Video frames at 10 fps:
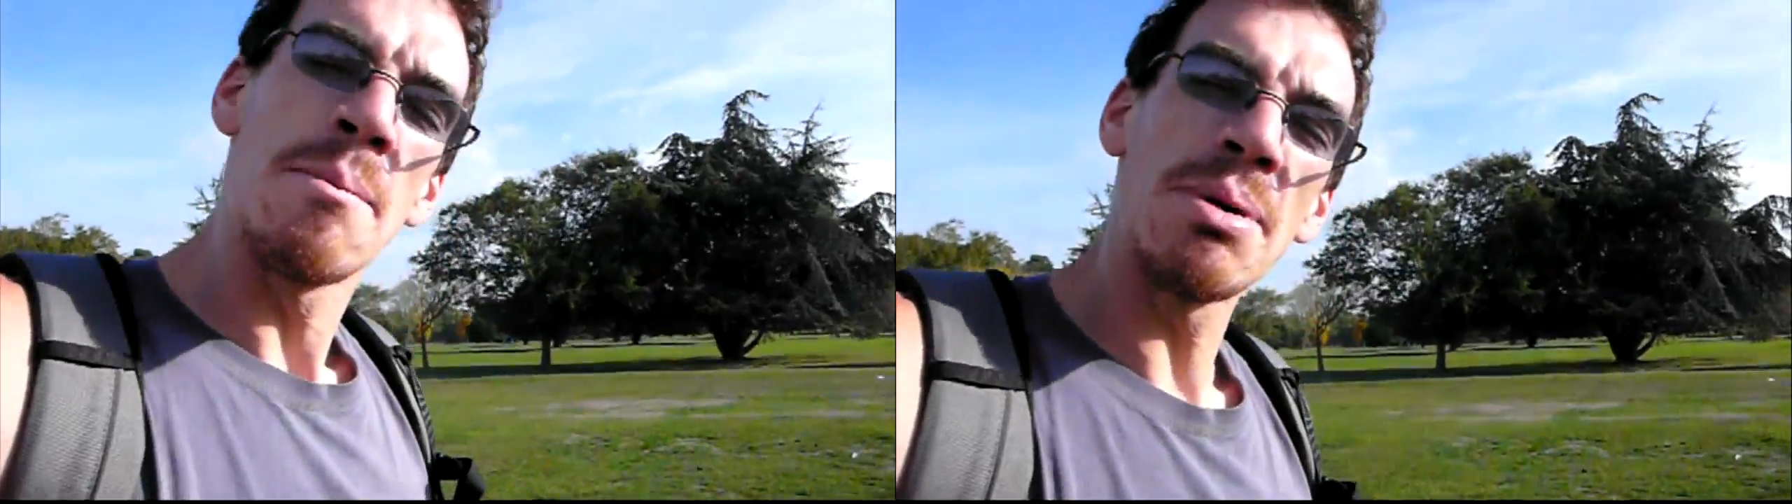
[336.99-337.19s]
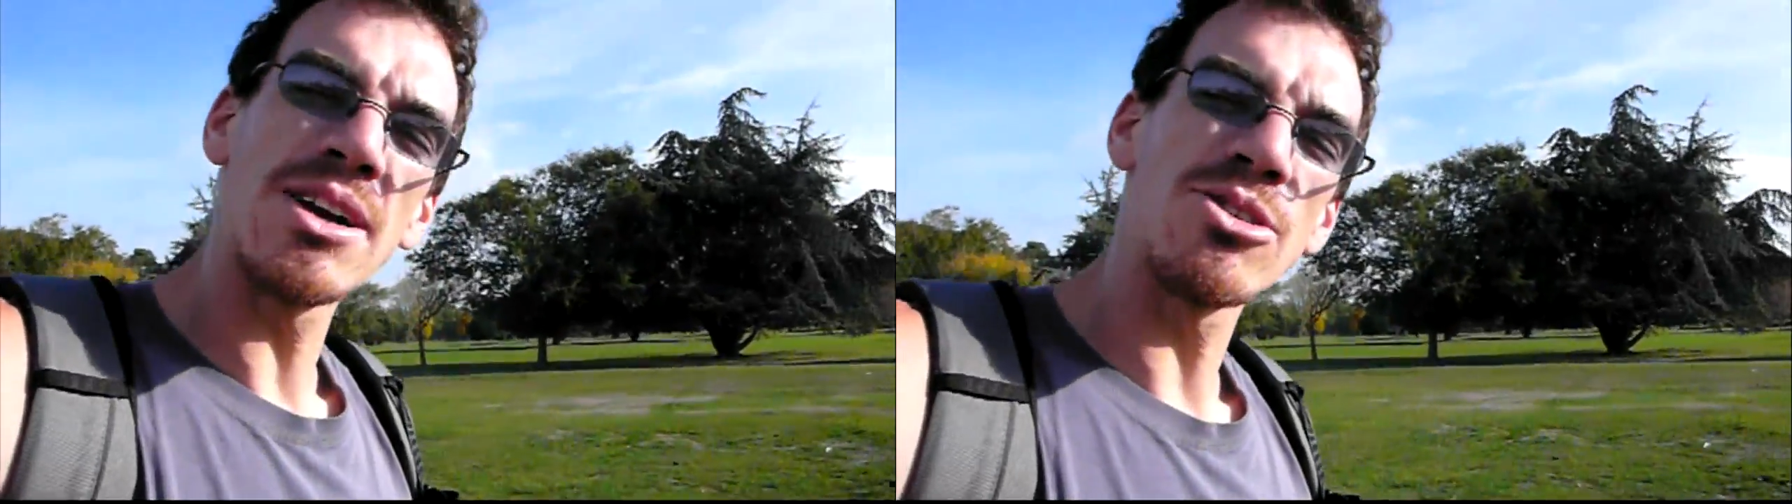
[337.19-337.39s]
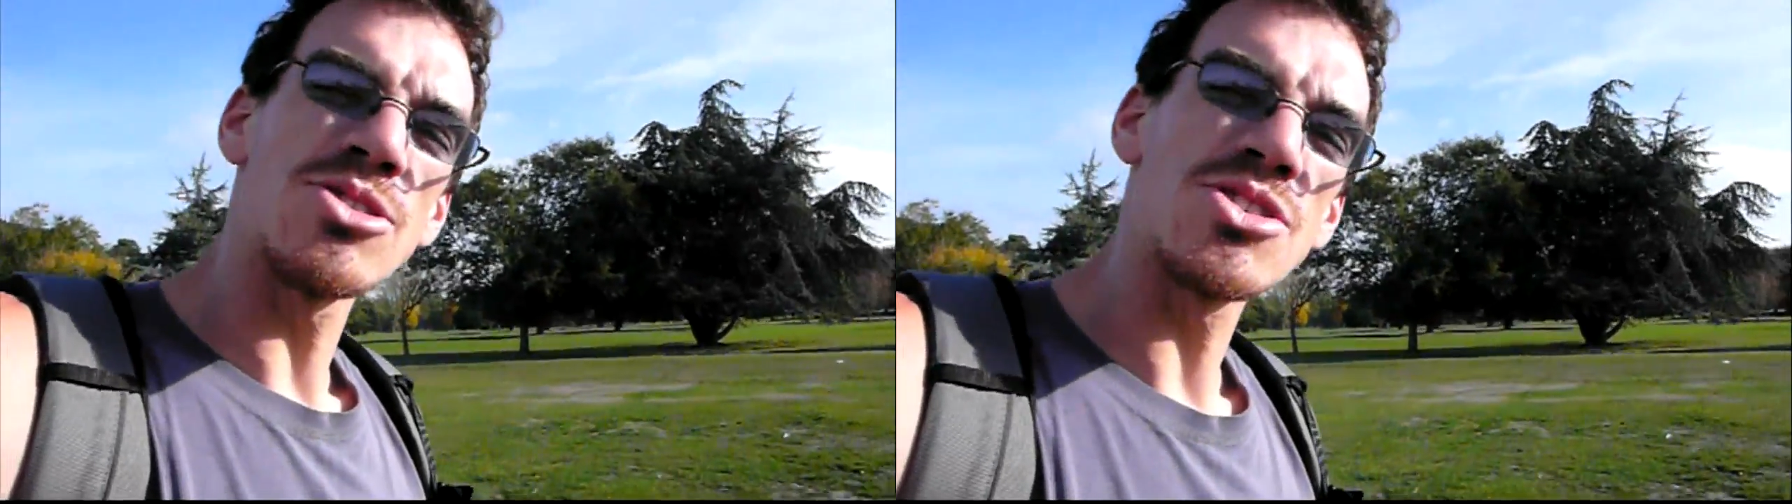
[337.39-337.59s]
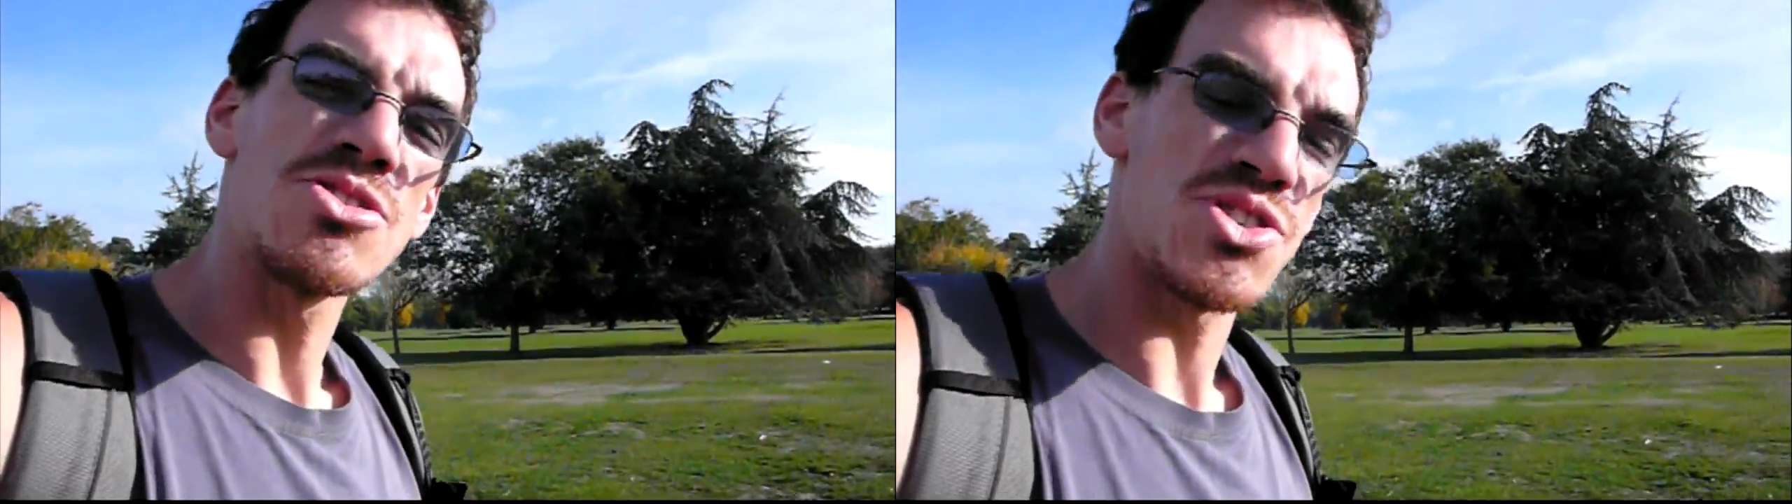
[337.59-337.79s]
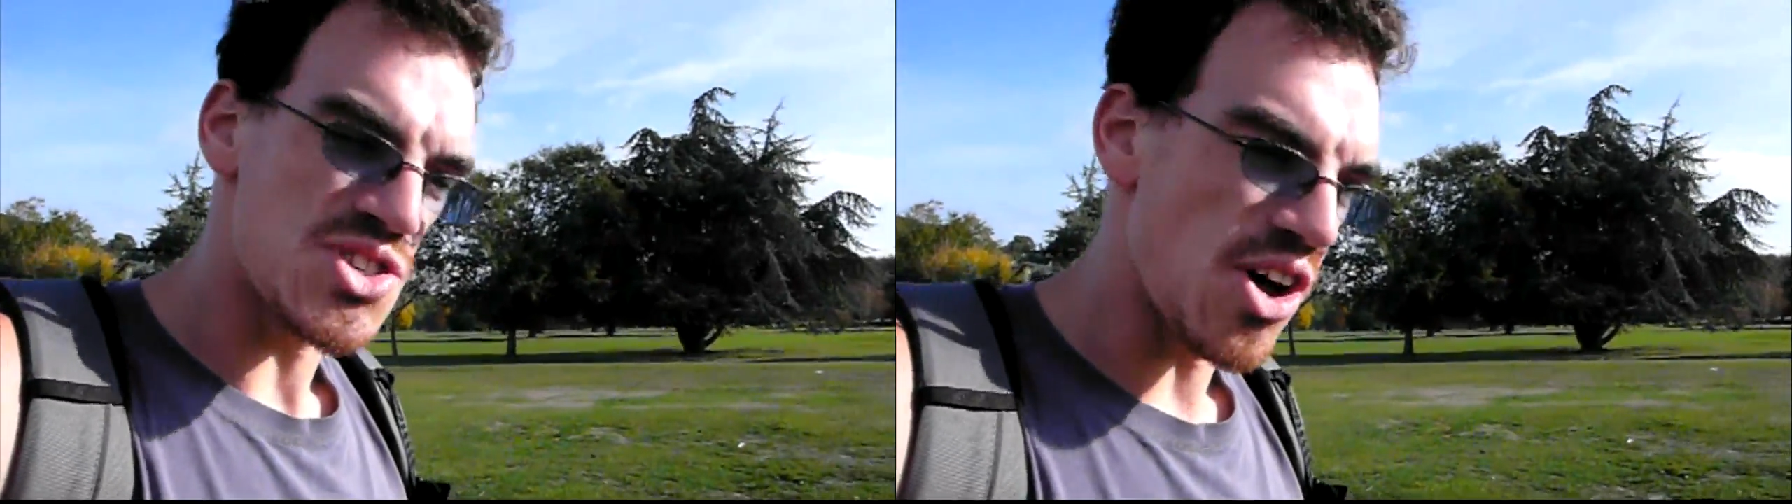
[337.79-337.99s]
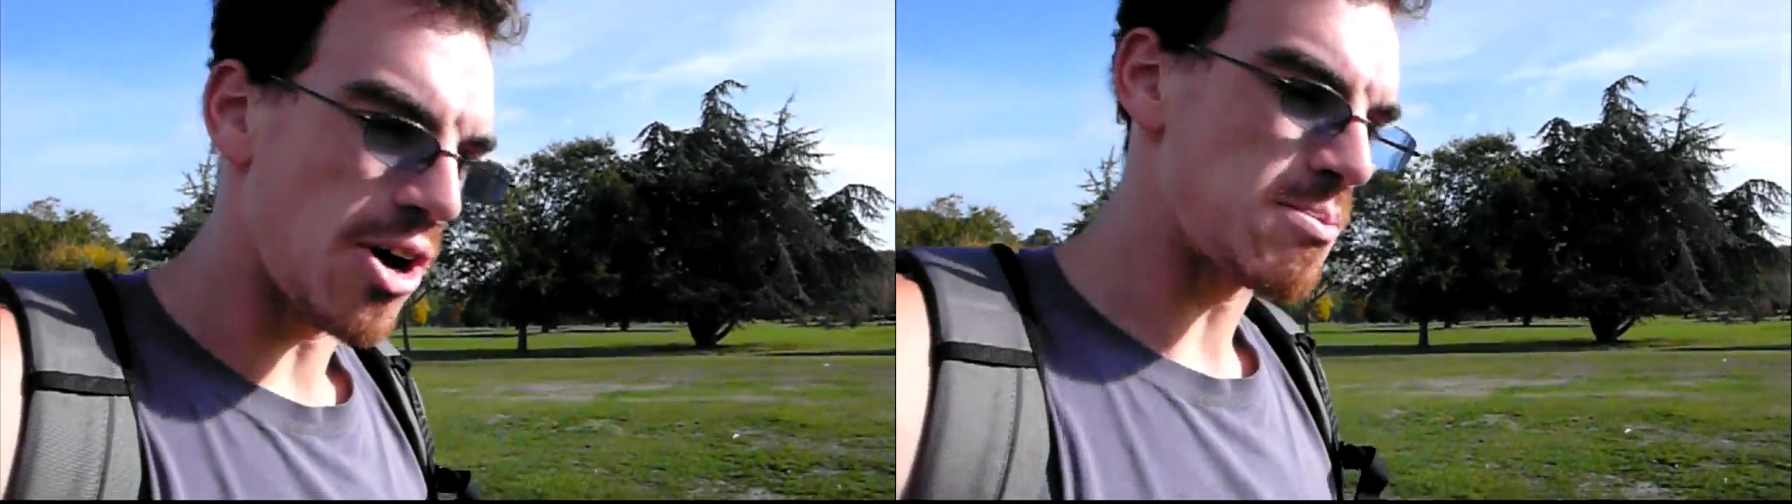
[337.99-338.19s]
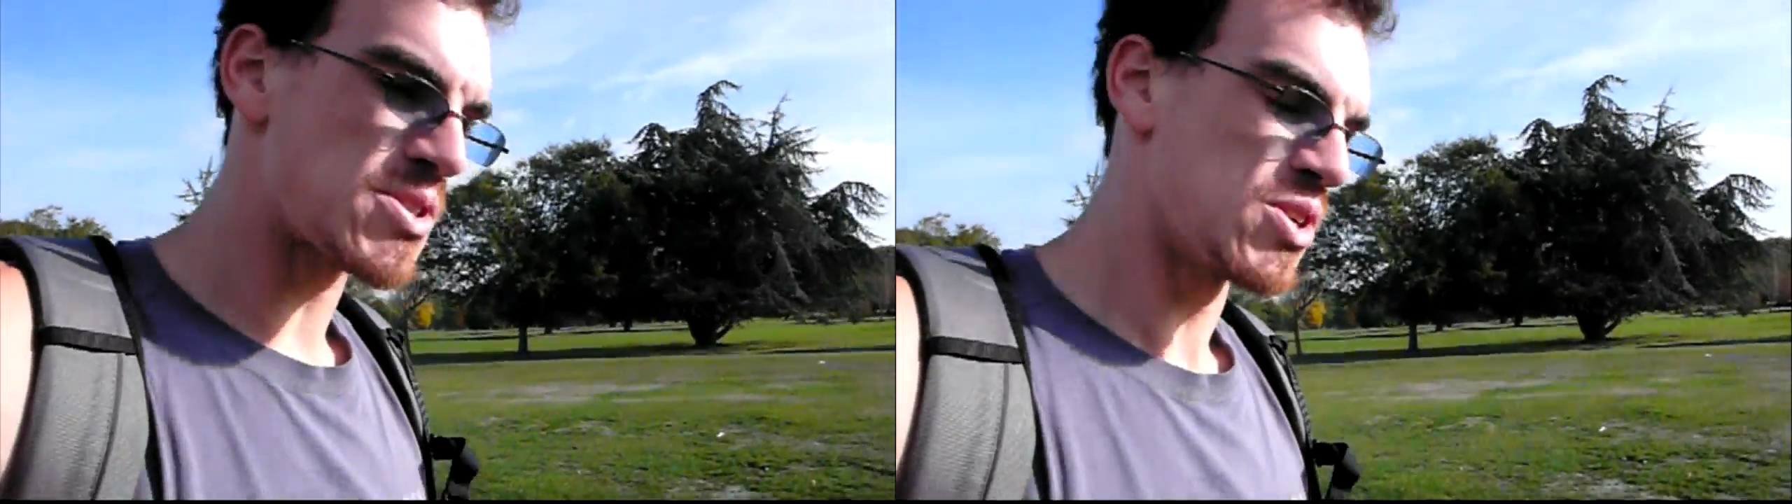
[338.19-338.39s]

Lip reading: but it also stopped